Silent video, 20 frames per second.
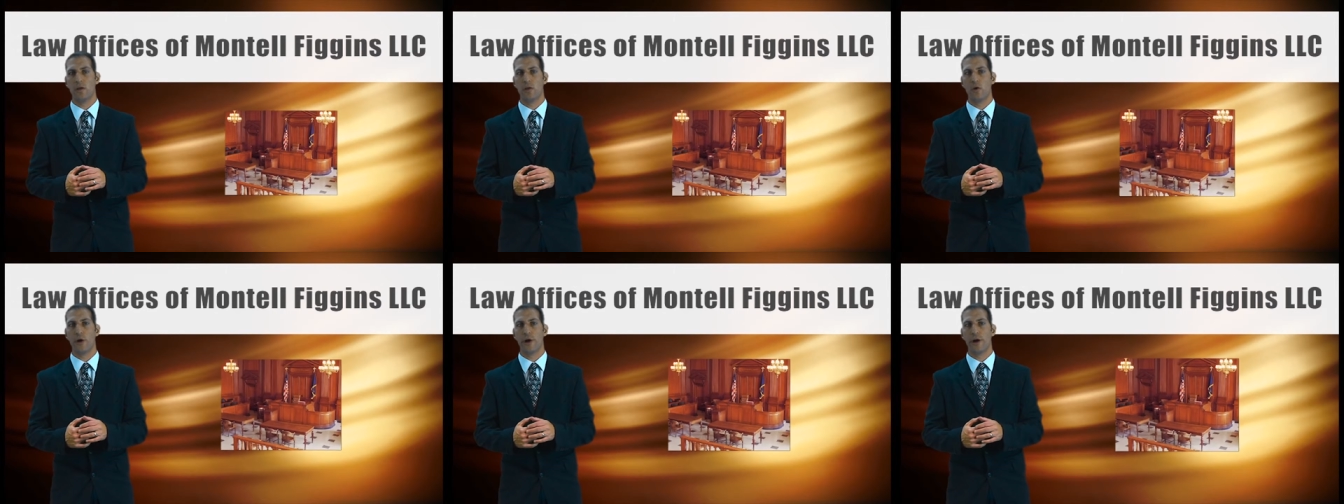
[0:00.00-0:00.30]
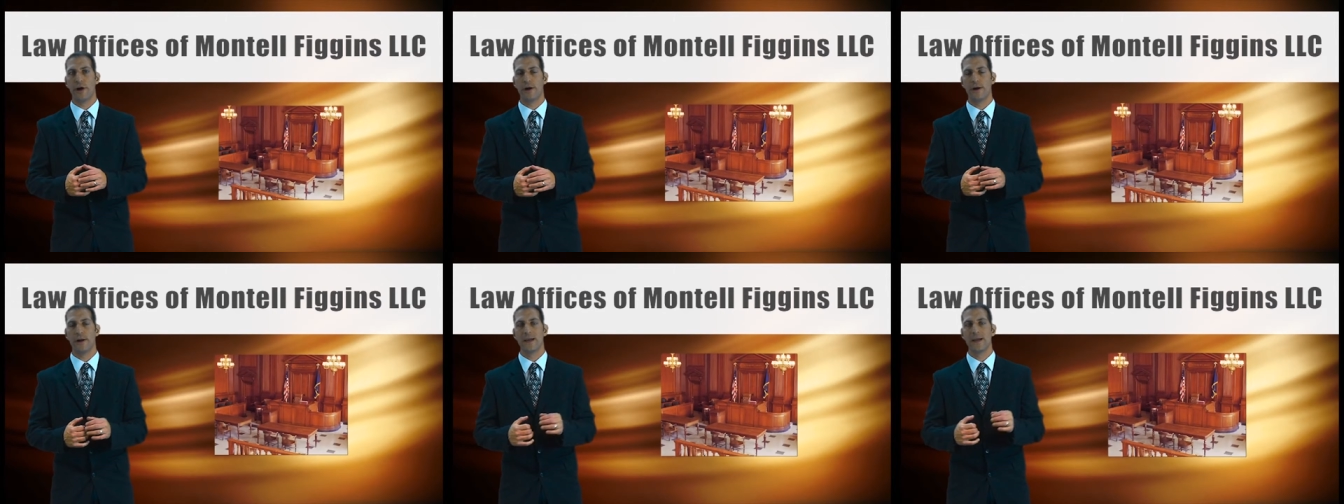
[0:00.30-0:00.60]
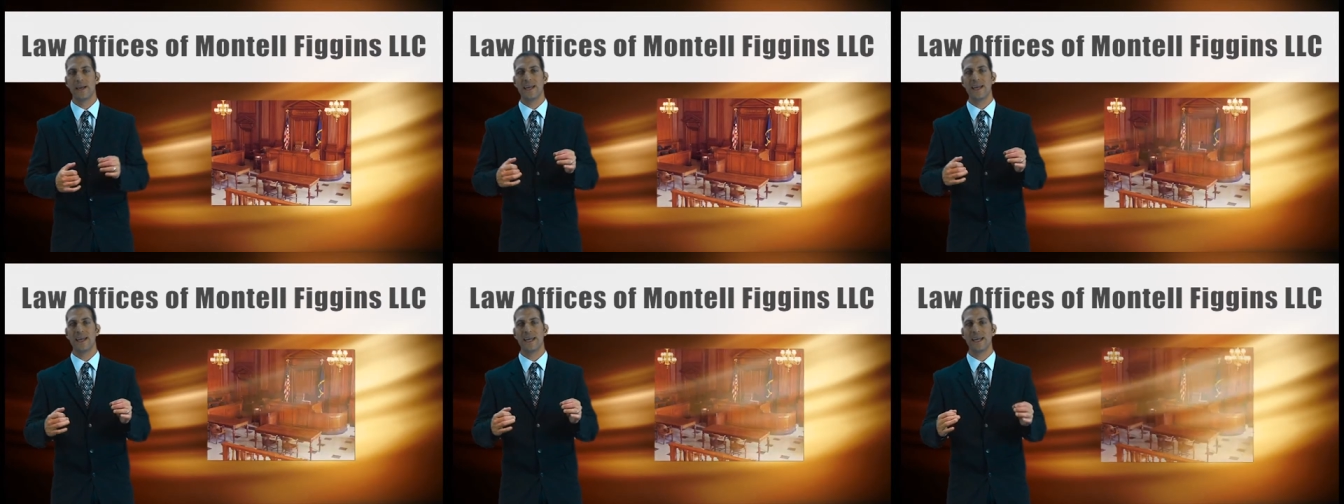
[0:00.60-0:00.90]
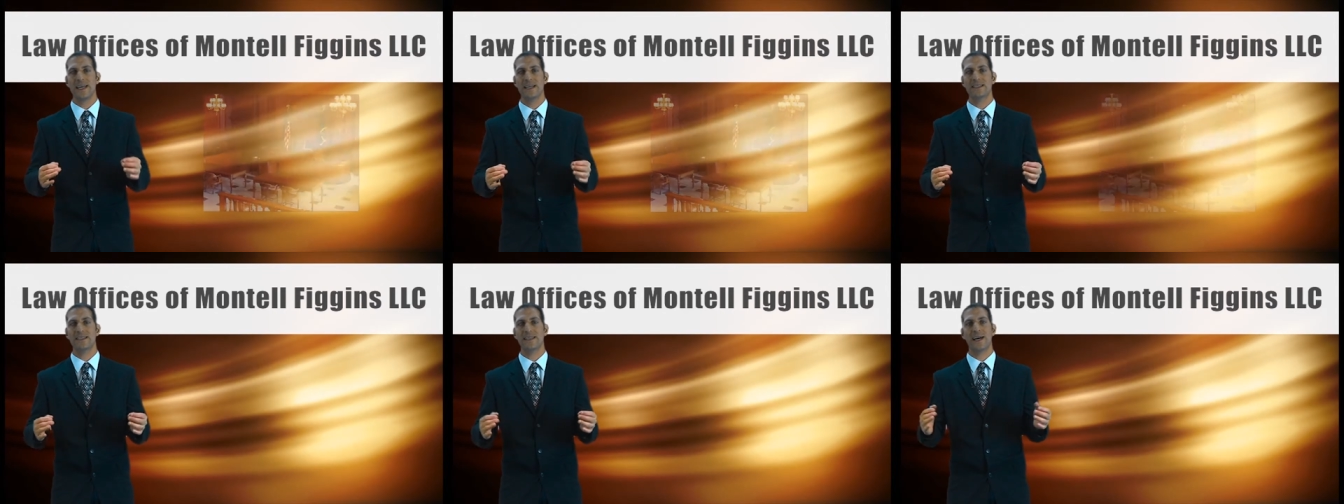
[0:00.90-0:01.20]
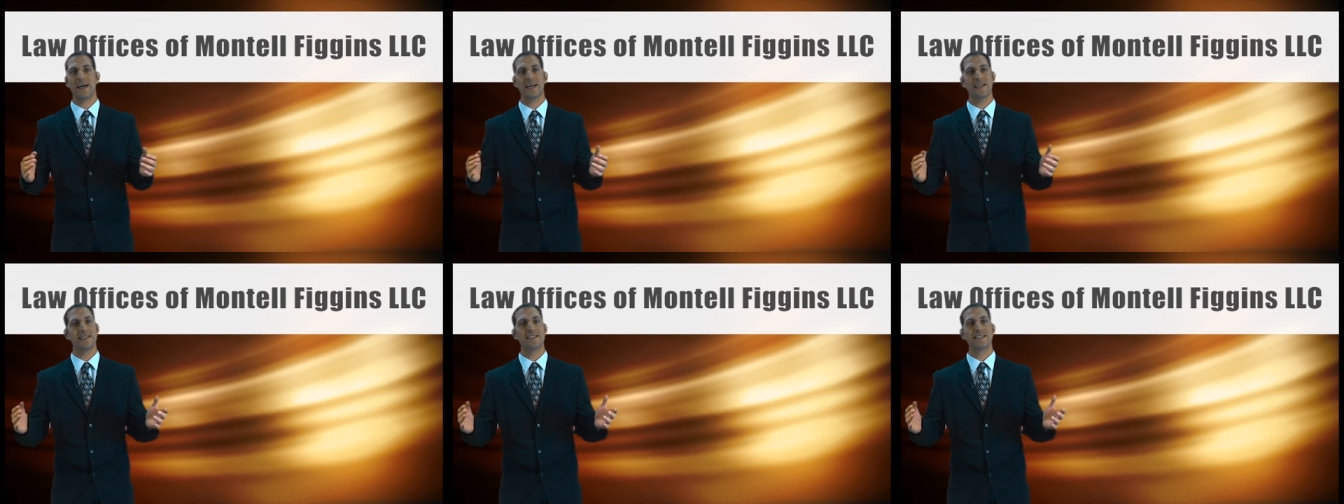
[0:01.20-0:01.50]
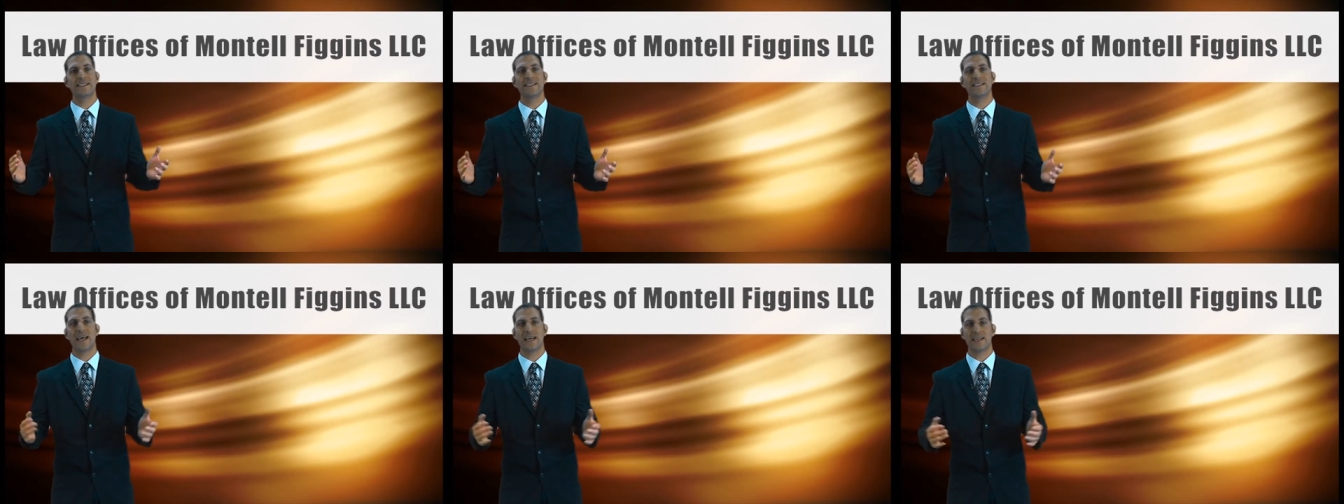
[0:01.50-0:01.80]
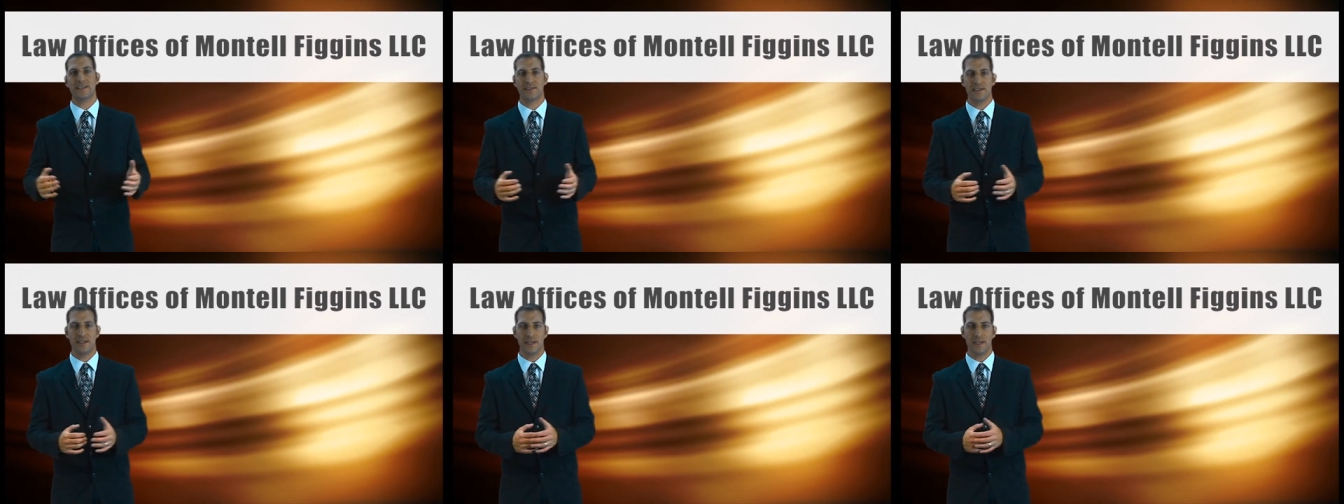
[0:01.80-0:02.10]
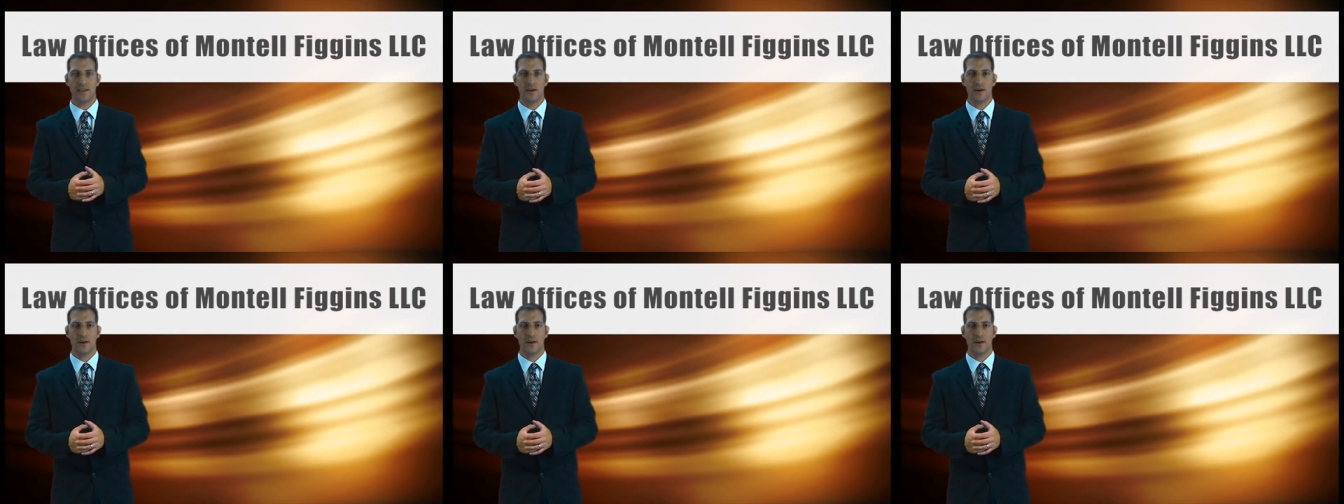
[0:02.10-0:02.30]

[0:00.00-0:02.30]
lawyer is a necessity.